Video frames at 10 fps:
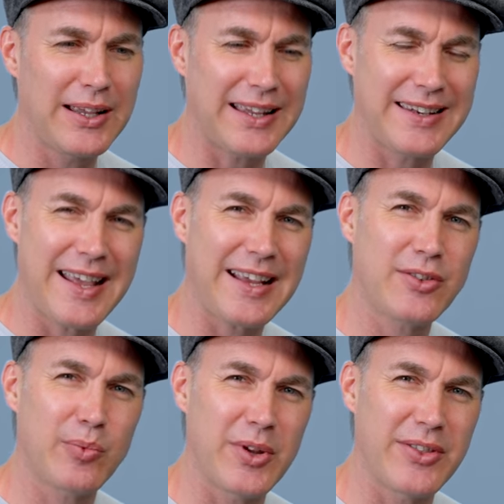
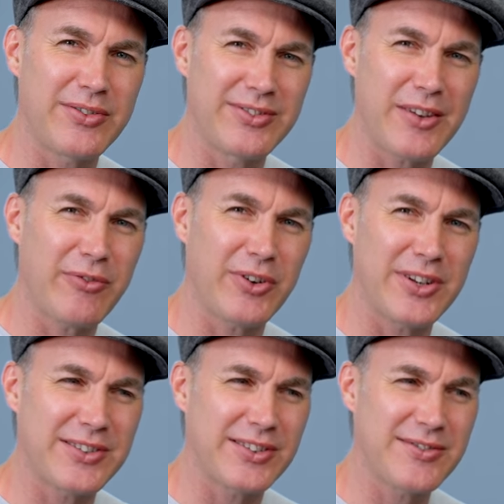connect with
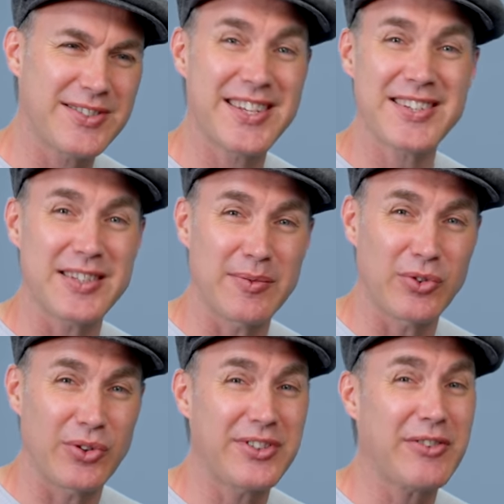different
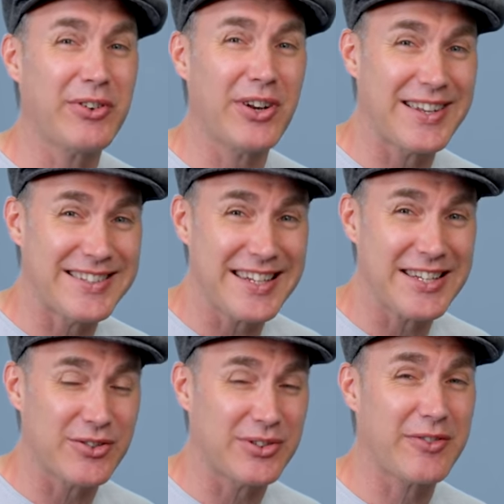systems or different
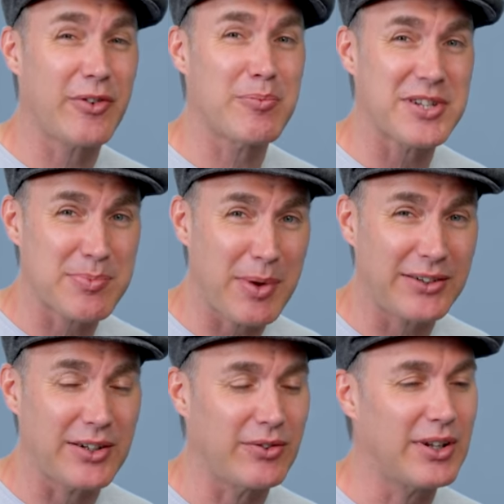ideas or different
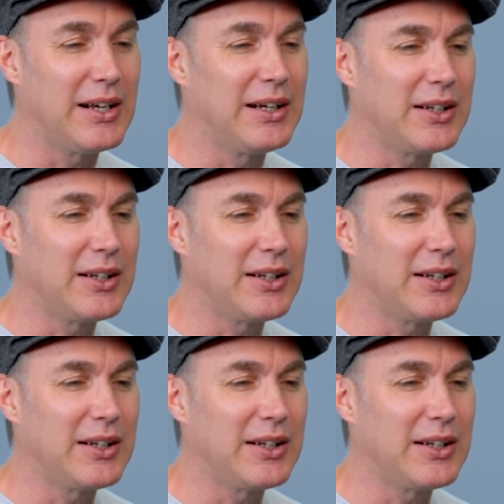perspectives.